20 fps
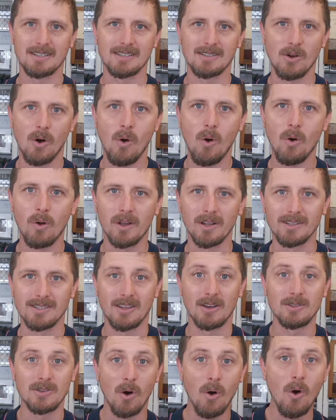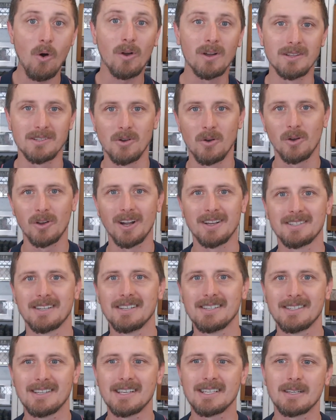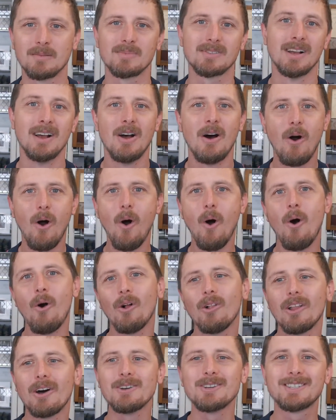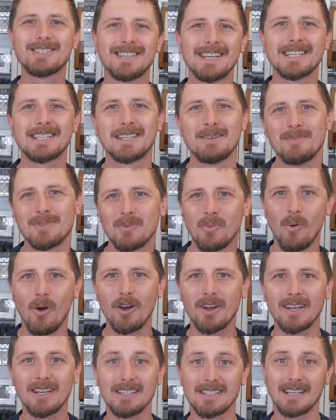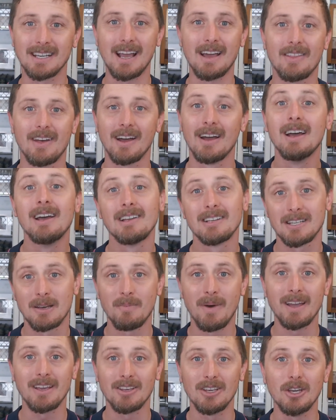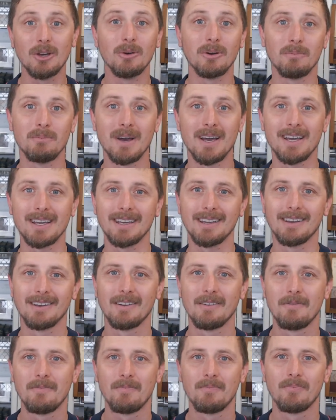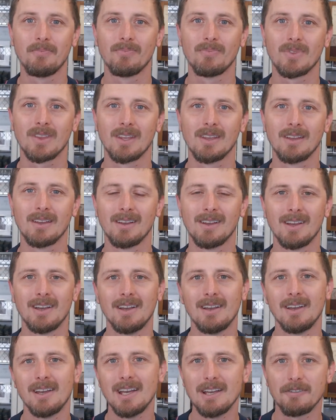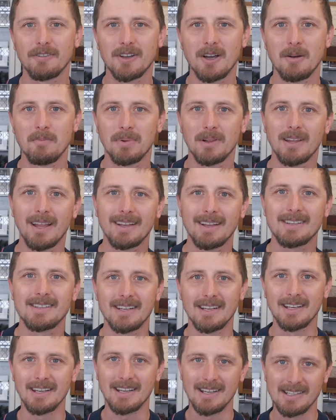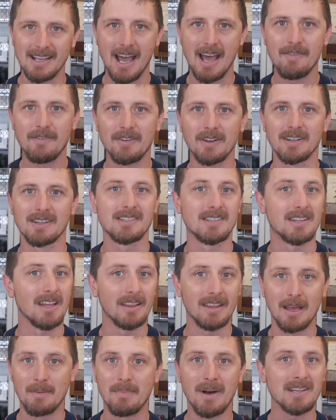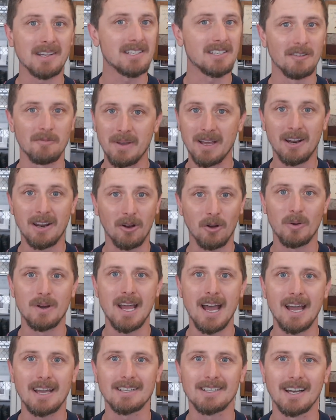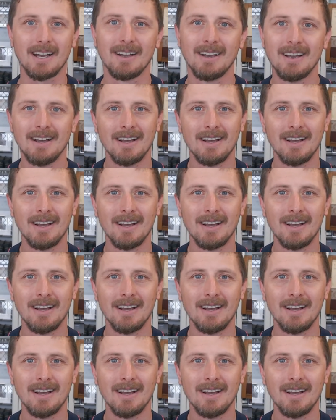as organs, those organs organized as systems, all those systems working together to make you and me. If complexity is evidence that there must have been a creator,